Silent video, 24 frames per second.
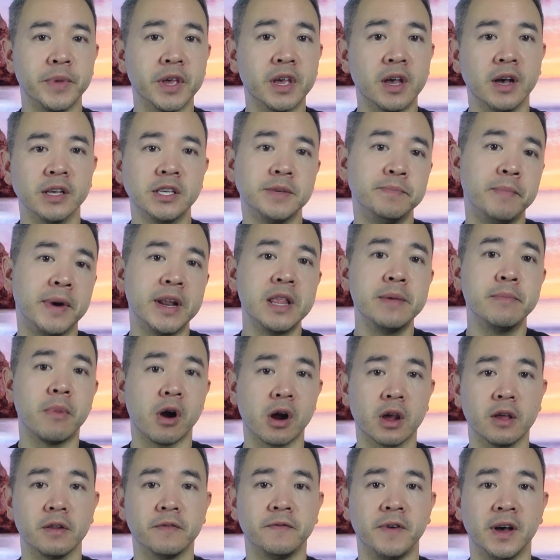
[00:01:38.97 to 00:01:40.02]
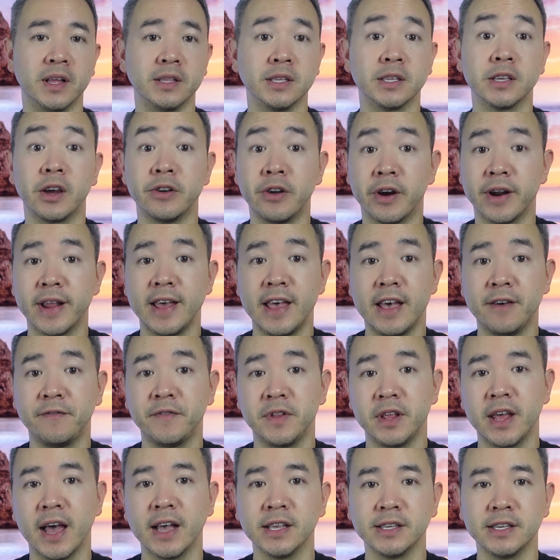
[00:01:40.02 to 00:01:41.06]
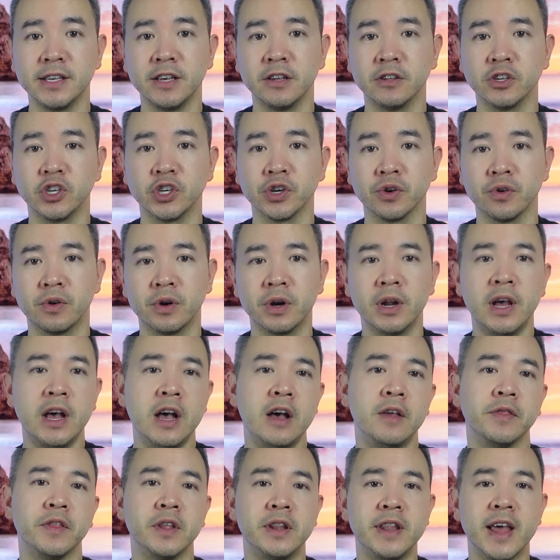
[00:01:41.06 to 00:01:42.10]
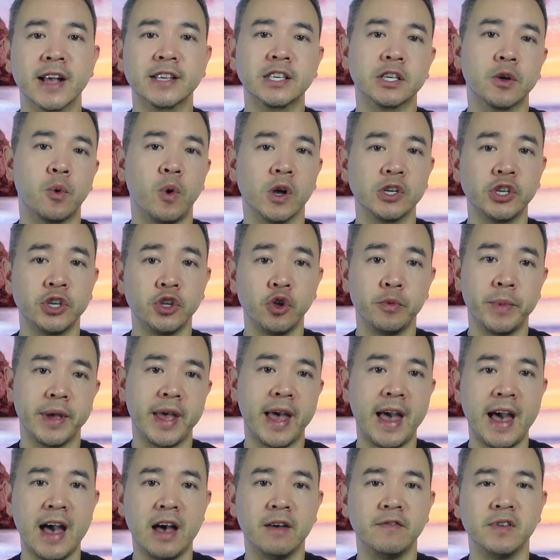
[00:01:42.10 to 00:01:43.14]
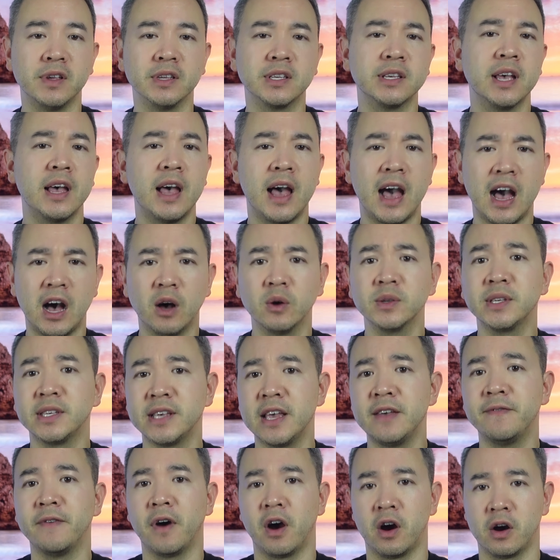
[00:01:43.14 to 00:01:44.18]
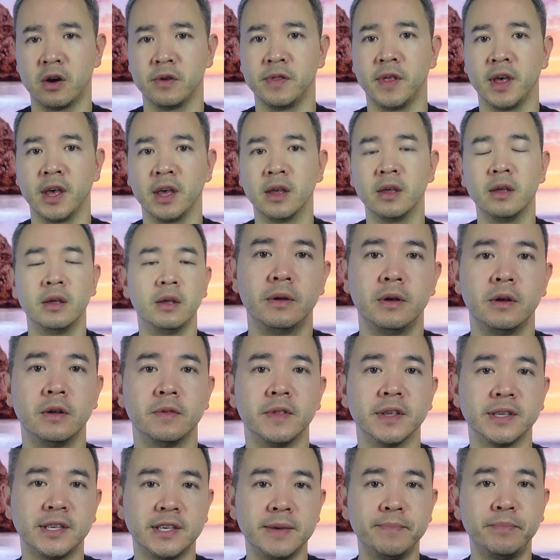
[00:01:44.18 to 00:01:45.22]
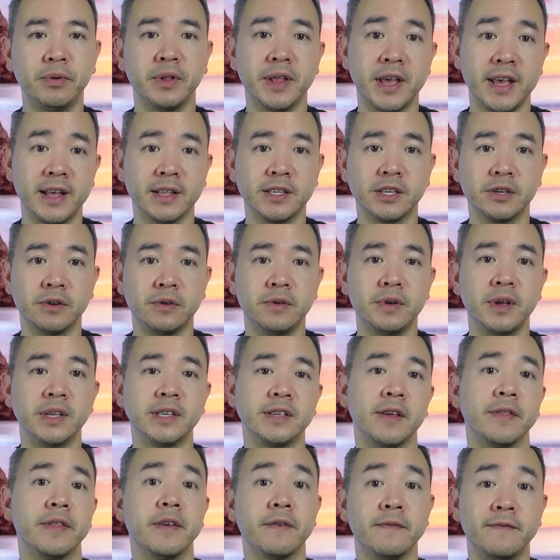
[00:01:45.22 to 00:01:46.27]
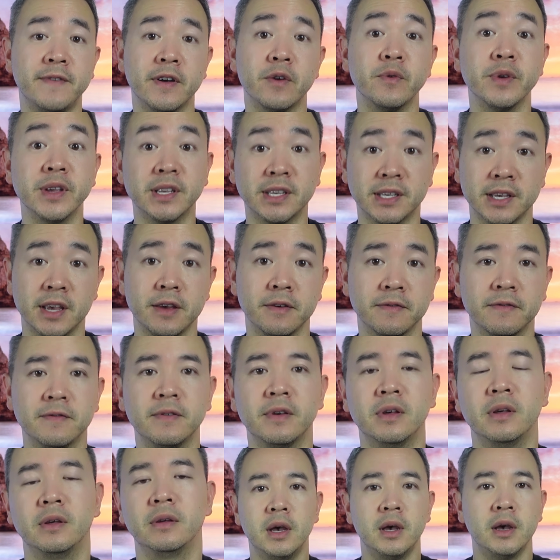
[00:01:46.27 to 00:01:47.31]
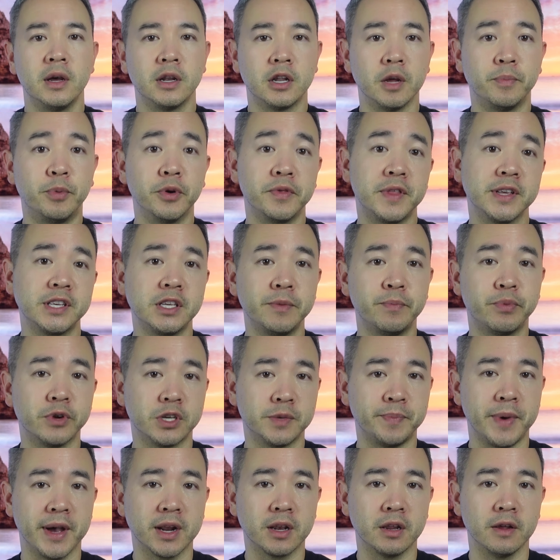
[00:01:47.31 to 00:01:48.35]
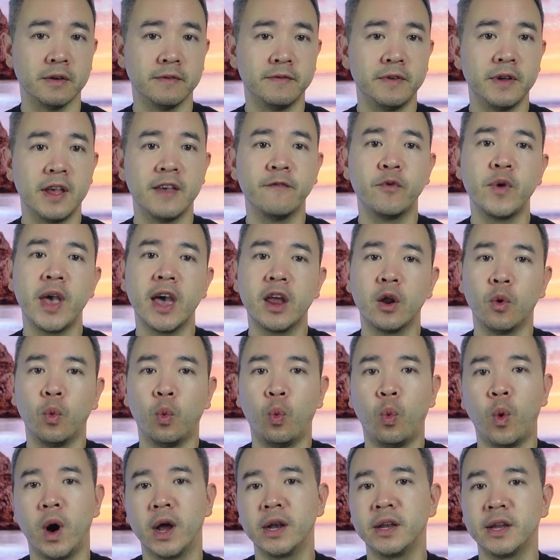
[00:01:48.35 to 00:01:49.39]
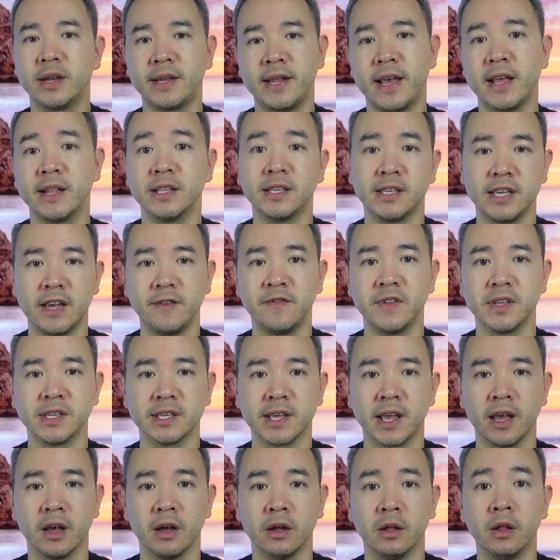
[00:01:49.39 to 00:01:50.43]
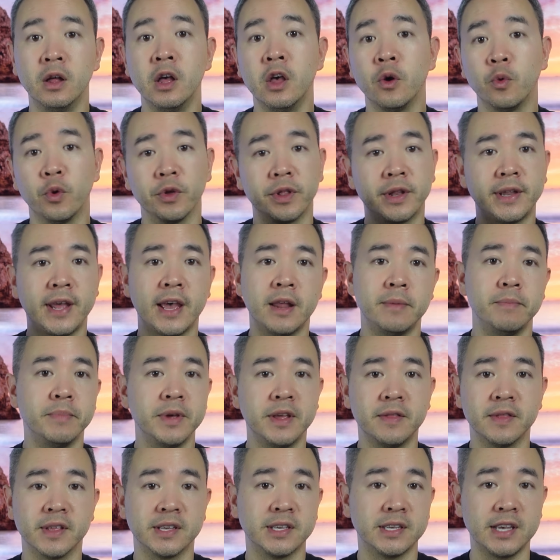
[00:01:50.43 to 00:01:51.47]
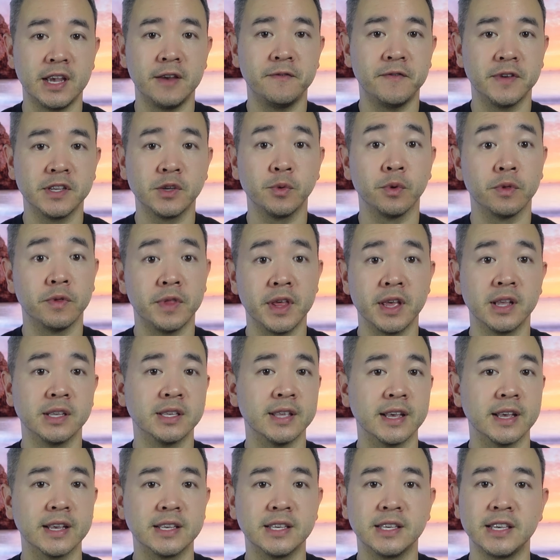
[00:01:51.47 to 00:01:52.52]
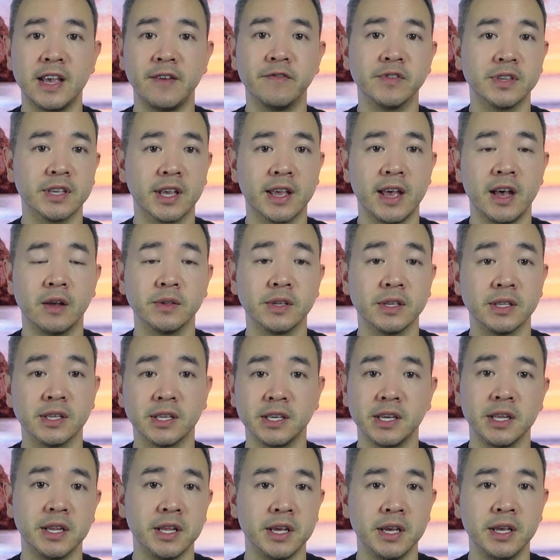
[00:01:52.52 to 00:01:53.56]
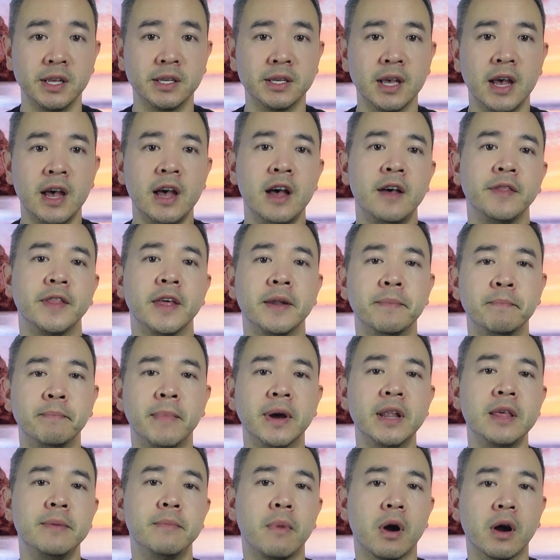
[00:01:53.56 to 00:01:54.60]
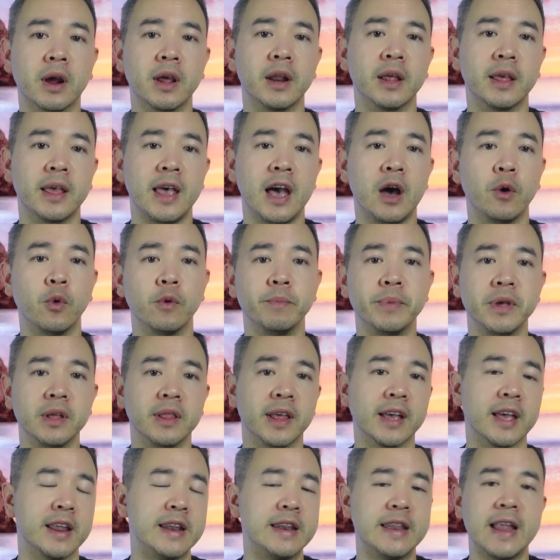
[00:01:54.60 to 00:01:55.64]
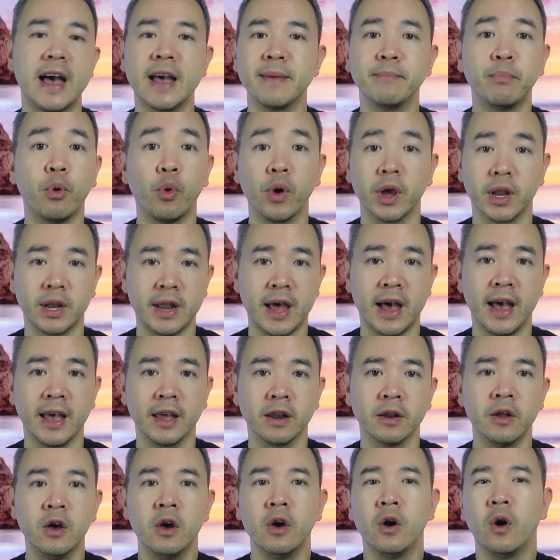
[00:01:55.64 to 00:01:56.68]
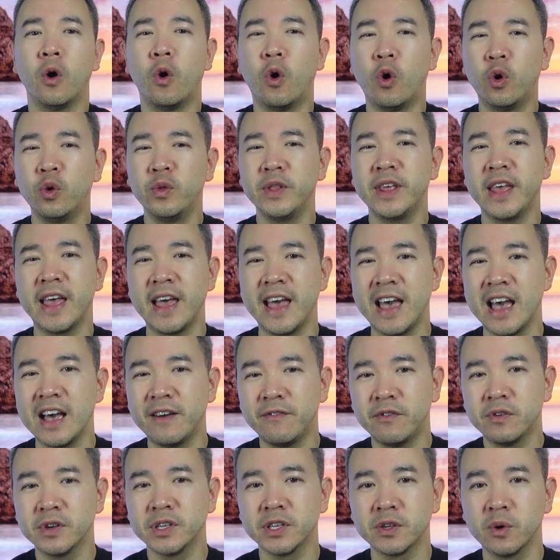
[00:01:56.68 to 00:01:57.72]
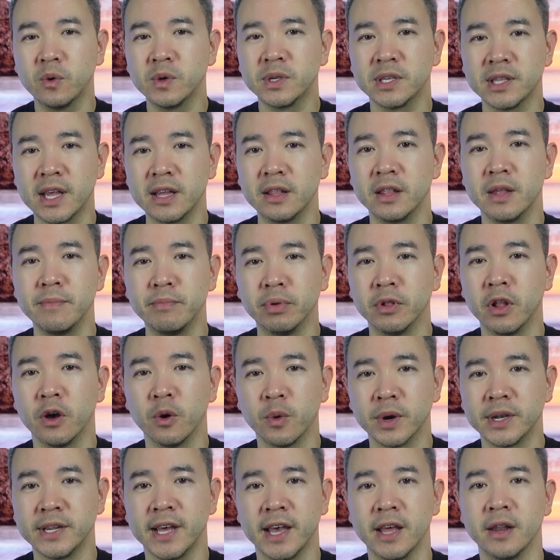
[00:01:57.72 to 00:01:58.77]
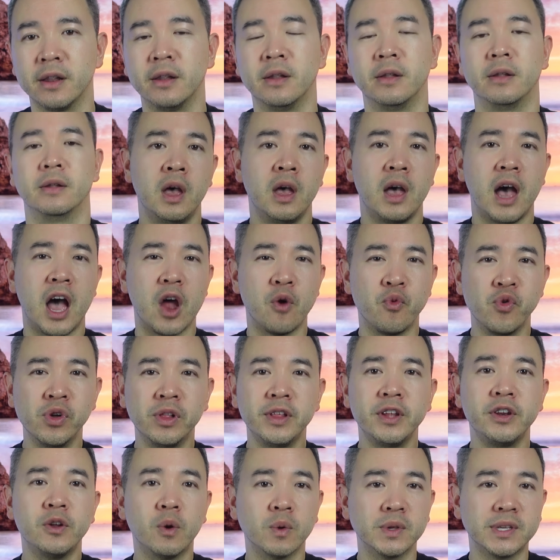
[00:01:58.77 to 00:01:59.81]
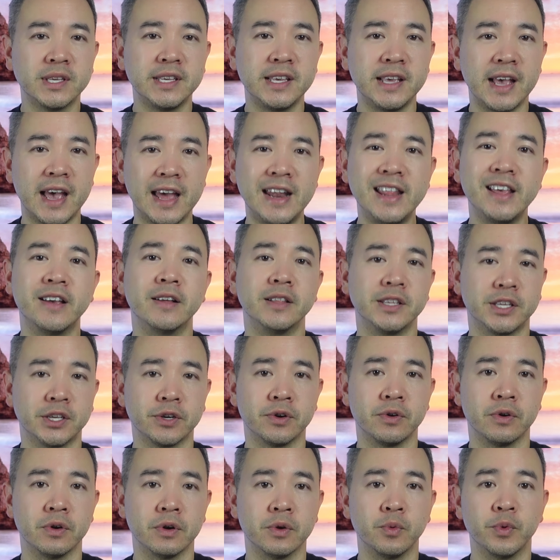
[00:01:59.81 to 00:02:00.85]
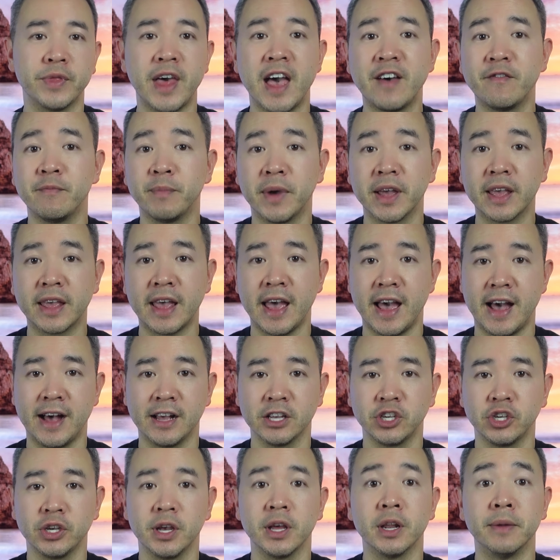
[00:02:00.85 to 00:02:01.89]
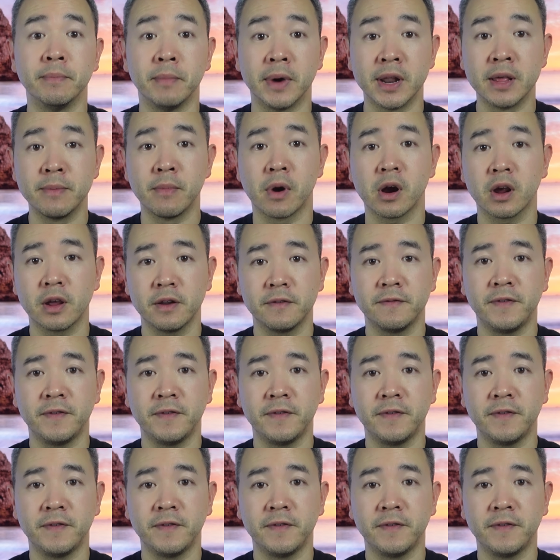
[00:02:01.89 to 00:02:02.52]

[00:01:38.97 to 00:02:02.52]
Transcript: Because money market funds are not FDIC insured, the next question you may have is, how safe are they? The simple answer is that they're very safe. To put this in perspective, if we had a 1 to 10 safety scale, with 10 being the safest with things like savings accounts and CDs, then a money market account would be like a 9.9, only ever so slightly below a 10. I really don't see any concern with having my cash in a money market